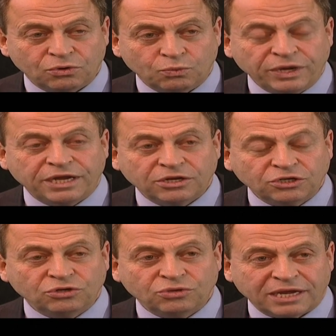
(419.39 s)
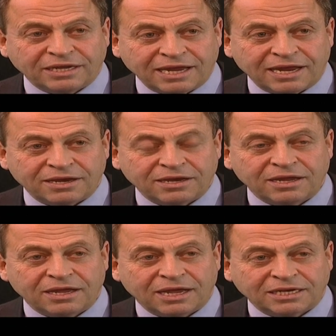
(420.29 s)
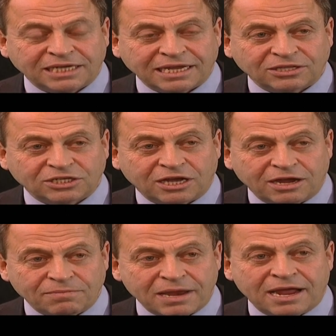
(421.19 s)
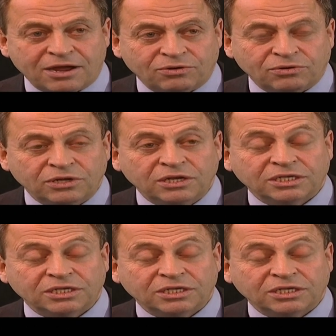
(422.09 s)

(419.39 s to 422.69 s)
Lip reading: We can do that again and take the time now